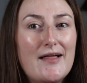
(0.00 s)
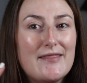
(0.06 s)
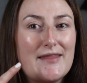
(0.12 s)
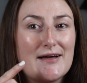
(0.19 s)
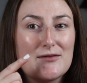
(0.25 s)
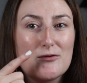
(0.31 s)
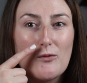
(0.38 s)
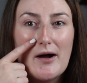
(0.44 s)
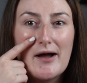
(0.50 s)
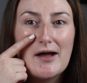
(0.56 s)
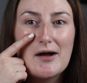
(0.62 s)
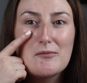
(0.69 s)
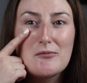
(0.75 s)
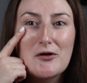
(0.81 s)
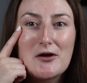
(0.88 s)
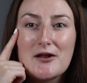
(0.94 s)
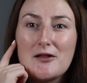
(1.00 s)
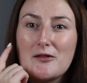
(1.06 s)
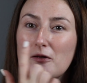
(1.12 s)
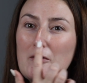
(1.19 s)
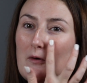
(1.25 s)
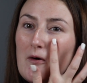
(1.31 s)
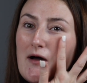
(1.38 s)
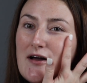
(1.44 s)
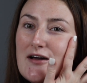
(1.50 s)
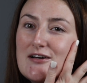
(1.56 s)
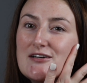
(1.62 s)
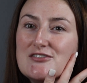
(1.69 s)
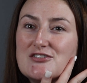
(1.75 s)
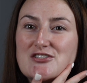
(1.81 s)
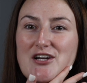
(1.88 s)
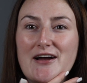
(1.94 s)
That's why I'm looking a little
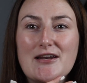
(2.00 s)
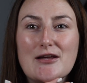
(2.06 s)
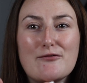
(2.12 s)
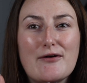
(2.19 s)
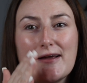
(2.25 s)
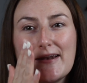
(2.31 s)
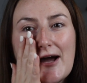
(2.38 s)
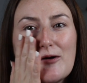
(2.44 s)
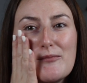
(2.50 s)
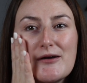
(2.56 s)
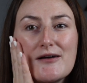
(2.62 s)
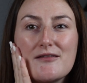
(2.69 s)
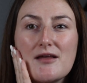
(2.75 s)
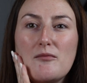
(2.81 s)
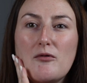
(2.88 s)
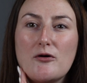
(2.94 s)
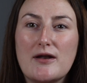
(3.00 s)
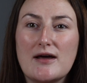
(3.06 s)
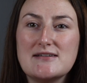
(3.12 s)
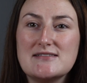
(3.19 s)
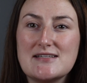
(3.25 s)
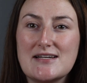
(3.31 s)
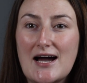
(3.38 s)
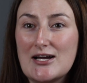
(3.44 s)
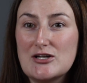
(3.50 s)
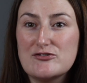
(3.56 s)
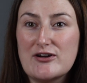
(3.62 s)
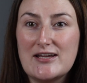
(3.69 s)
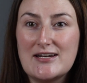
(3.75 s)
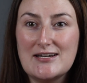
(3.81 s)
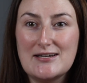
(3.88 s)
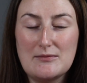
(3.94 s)
shiny right now, because I'm all nice and
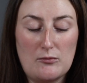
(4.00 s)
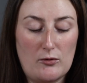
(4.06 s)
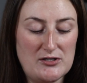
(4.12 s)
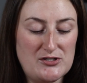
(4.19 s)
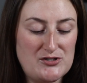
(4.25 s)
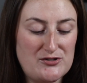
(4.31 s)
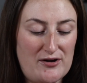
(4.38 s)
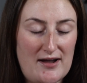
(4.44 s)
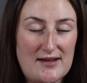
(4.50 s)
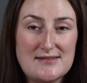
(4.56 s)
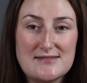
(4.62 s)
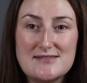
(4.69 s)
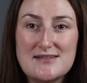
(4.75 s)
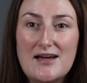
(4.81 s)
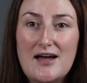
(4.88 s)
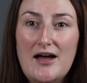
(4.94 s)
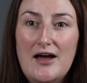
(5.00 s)
hydrated and moisturized.